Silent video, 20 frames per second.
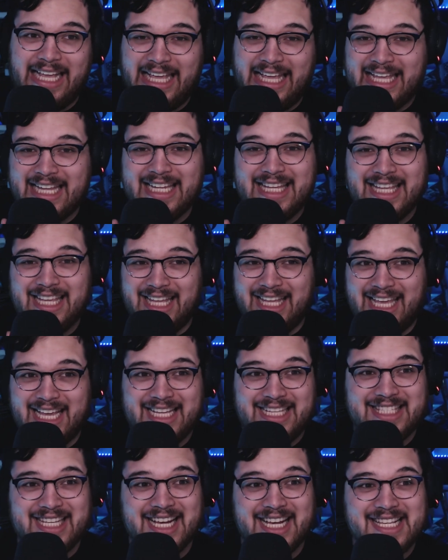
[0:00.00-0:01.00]
Like it,
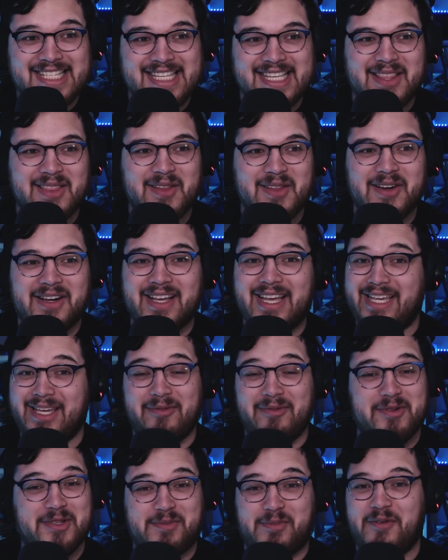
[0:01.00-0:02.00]
it doesn't look
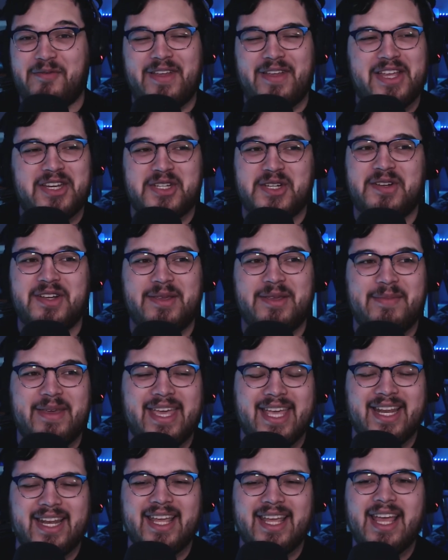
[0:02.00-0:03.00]
like it was professionally
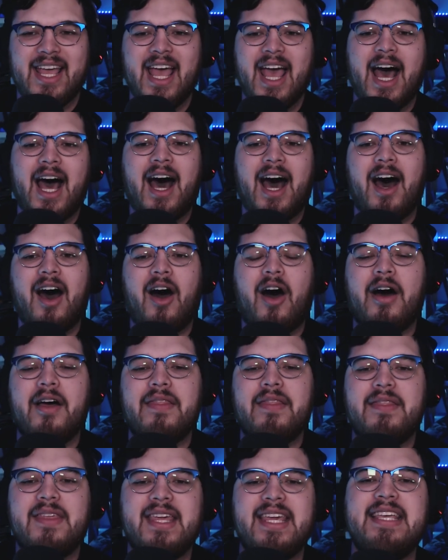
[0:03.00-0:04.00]
made uh,
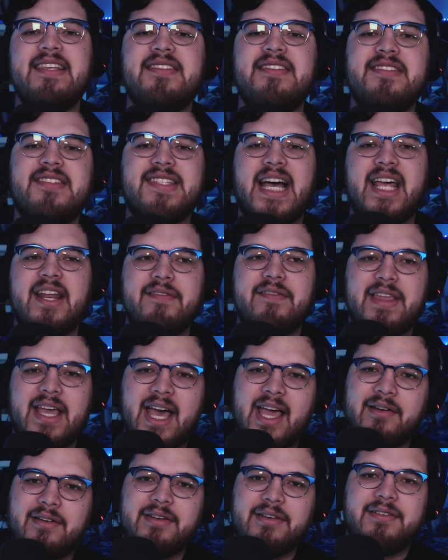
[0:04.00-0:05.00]
on the east side of
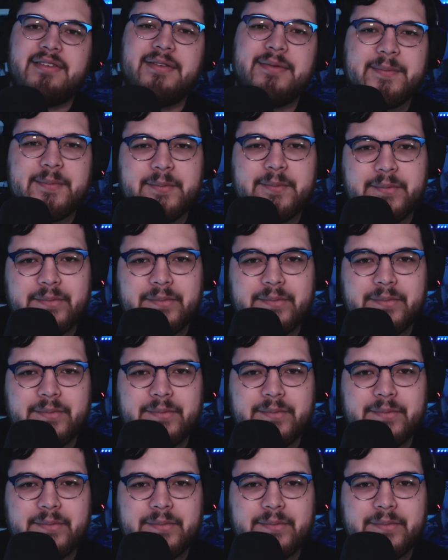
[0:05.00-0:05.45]
the island.